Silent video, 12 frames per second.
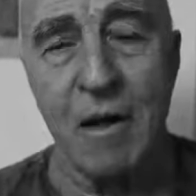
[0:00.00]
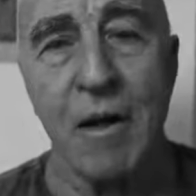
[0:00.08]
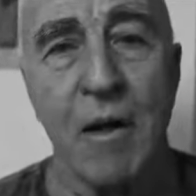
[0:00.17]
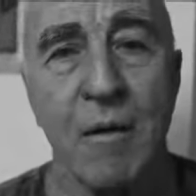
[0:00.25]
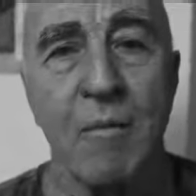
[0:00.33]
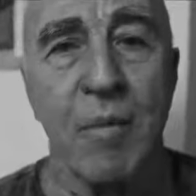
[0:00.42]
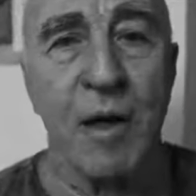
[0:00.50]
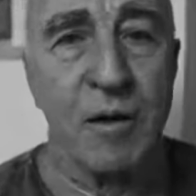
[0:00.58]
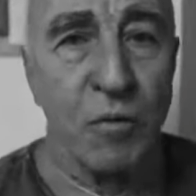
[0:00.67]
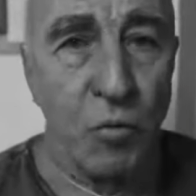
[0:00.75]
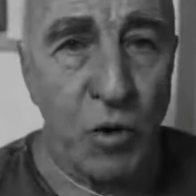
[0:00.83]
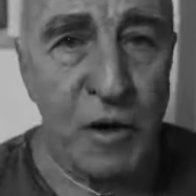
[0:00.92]
But
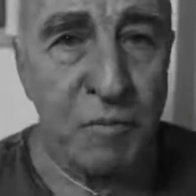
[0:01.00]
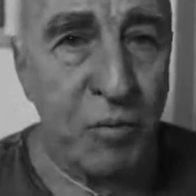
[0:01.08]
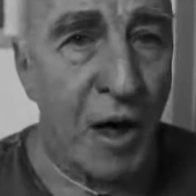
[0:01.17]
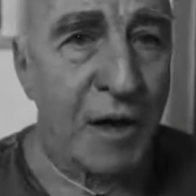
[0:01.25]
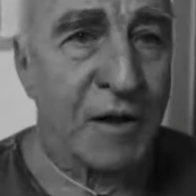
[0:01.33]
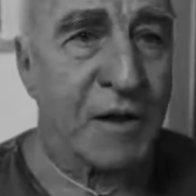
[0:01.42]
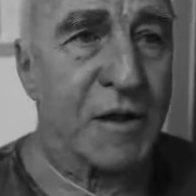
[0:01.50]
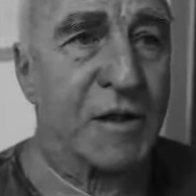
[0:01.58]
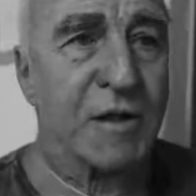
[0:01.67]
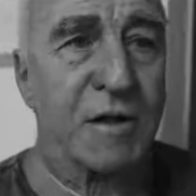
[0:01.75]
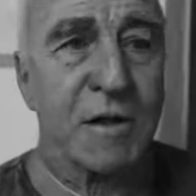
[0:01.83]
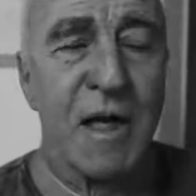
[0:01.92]
with
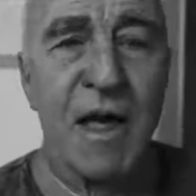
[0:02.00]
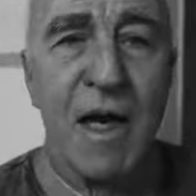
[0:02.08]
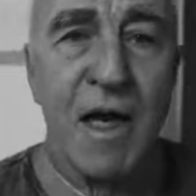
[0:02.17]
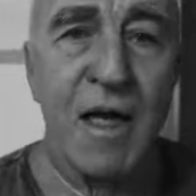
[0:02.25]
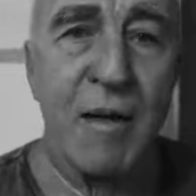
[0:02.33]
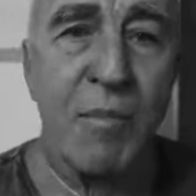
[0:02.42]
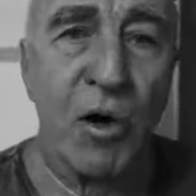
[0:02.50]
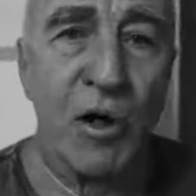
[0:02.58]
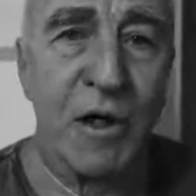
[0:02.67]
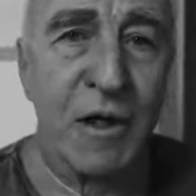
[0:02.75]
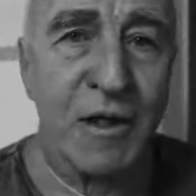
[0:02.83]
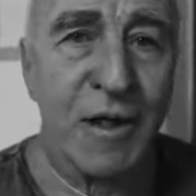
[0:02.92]
practice, anybody
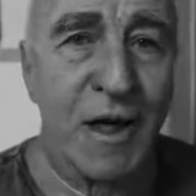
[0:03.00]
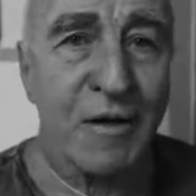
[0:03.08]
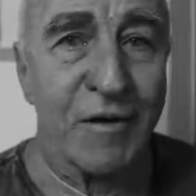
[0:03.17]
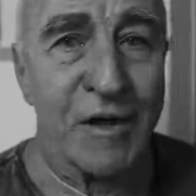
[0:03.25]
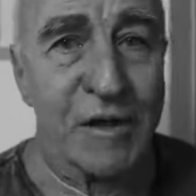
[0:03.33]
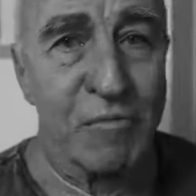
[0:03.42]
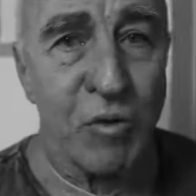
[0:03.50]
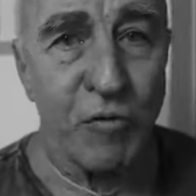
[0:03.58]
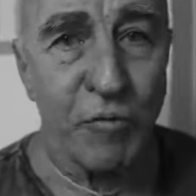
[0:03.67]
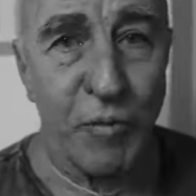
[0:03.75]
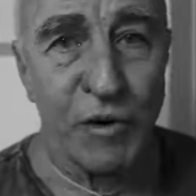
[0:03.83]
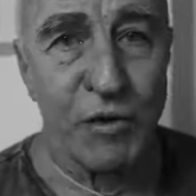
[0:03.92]
can get this
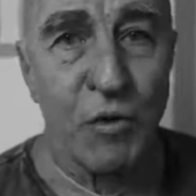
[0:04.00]
movement.